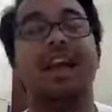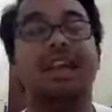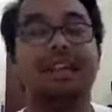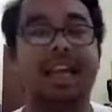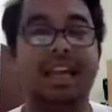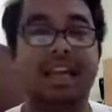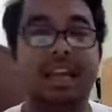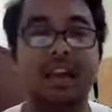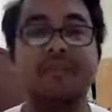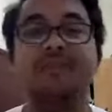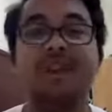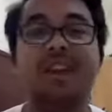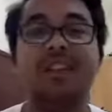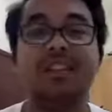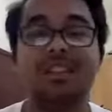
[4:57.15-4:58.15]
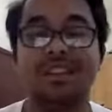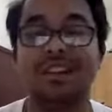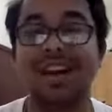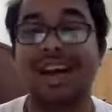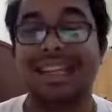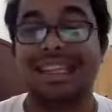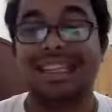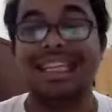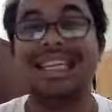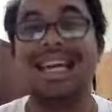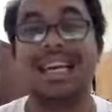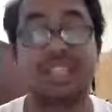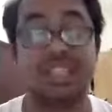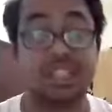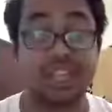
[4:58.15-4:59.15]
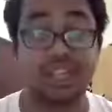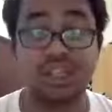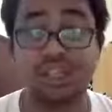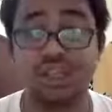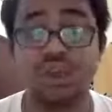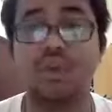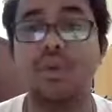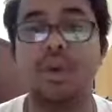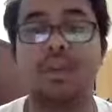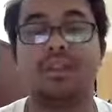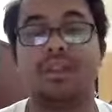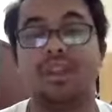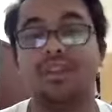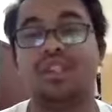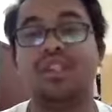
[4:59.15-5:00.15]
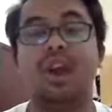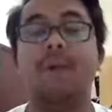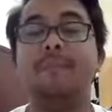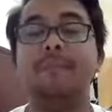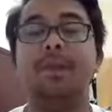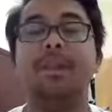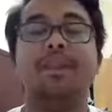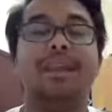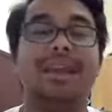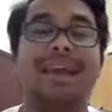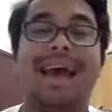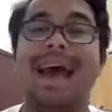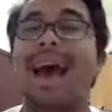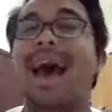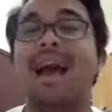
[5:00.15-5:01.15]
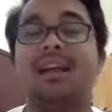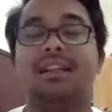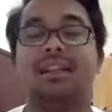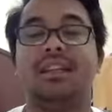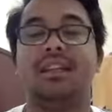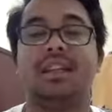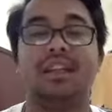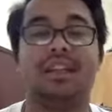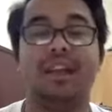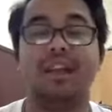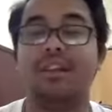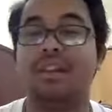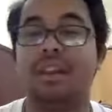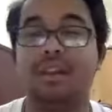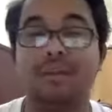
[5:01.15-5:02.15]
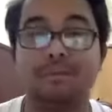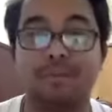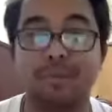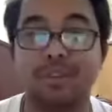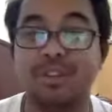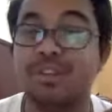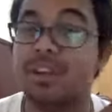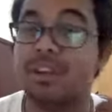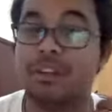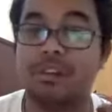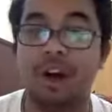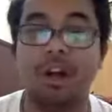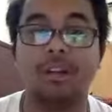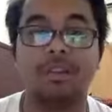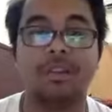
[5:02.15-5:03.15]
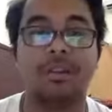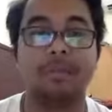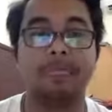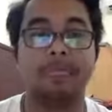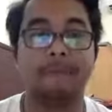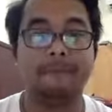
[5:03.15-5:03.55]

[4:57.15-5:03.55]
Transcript: they give in to their ideas, they do it, they jump in, they act, and then they, they pursue their goals.